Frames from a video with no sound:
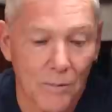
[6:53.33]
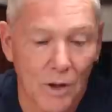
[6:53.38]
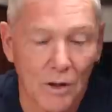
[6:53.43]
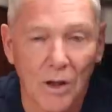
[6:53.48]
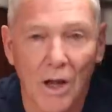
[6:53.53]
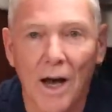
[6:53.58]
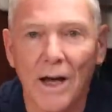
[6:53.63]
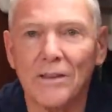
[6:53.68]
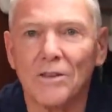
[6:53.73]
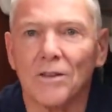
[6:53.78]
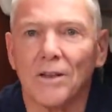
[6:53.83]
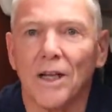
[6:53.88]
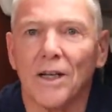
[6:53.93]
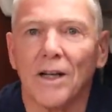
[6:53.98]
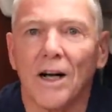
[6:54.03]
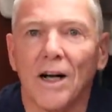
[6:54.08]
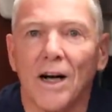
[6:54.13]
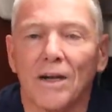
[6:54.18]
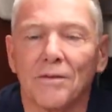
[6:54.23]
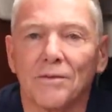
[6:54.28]
Lines
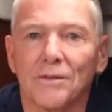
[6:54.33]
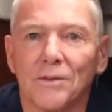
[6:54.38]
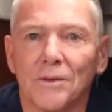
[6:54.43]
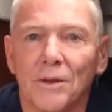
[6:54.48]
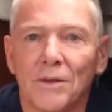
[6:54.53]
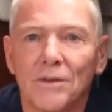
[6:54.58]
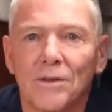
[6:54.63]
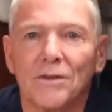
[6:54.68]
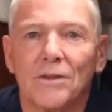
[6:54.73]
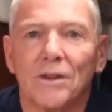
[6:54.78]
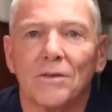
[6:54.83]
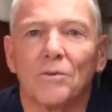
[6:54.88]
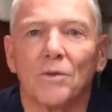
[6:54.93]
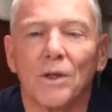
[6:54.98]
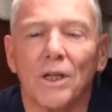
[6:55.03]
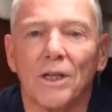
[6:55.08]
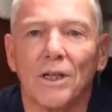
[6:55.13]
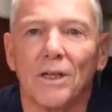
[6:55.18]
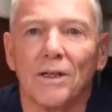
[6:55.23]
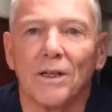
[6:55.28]
led aft. This is a
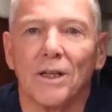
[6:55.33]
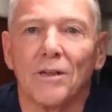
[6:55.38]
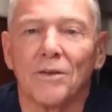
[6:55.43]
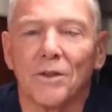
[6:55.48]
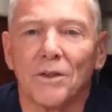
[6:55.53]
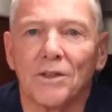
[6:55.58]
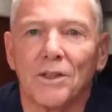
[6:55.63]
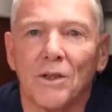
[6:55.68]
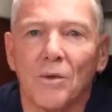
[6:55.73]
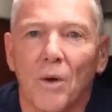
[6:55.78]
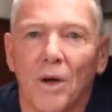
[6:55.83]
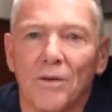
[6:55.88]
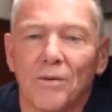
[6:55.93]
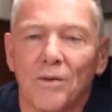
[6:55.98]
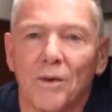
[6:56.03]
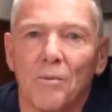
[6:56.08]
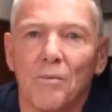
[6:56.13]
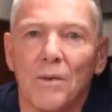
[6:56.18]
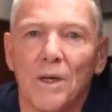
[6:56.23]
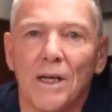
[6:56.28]
really interesting one
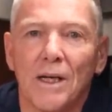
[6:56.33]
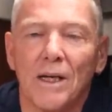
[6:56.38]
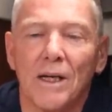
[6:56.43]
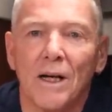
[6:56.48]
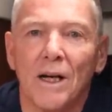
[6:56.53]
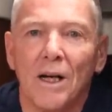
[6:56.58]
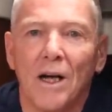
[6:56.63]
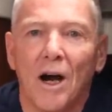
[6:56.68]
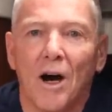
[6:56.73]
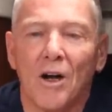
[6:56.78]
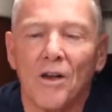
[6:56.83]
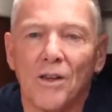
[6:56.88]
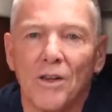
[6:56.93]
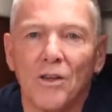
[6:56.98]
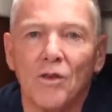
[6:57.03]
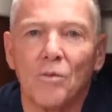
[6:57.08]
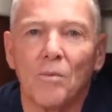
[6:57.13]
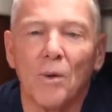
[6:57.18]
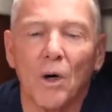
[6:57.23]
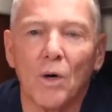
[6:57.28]
for me. On
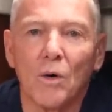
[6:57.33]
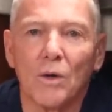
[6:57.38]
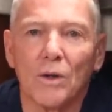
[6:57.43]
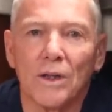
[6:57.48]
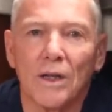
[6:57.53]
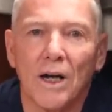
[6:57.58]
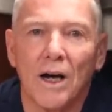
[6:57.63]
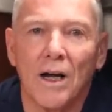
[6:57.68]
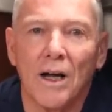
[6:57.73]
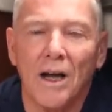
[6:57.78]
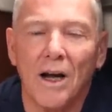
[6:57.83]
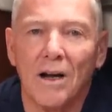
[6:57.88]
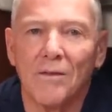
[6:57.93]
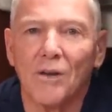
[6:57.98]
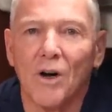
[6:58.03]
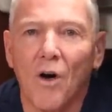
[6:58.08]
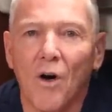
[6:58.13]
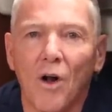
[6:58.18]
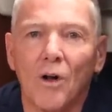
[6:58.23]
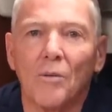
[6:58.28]
this boat, I
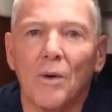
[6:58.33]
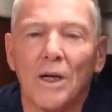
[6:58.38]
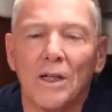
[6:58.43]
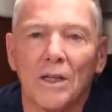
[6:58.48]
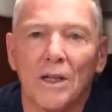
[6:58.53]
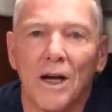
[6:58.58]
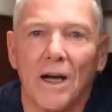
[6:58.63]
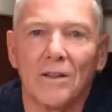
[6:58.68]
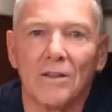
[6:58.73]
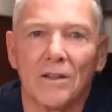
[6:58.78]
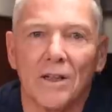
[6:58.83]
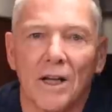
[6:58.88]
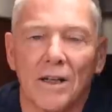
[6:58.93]
have all my lines